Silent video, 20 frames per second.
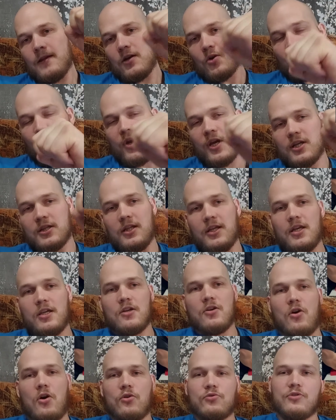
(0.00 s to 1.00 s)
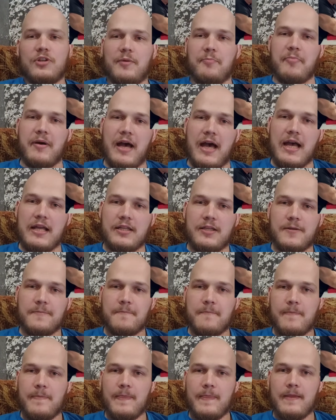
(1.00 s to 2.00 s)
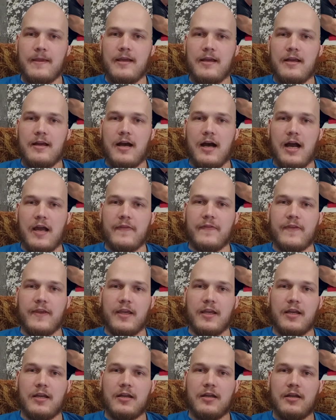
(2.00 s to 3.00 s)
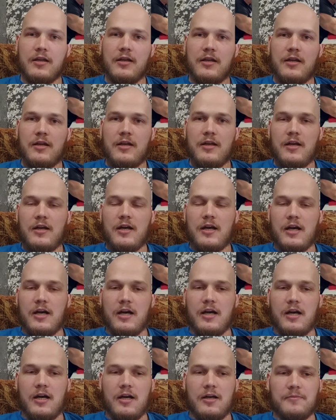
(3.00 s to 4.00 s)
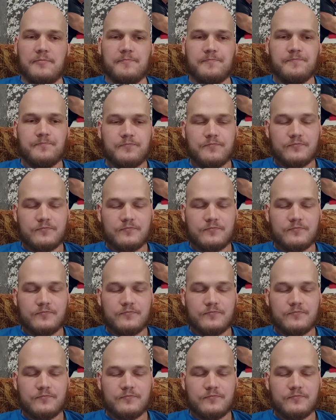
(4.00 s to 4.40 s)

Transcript: quickly go to the pad, I think uh,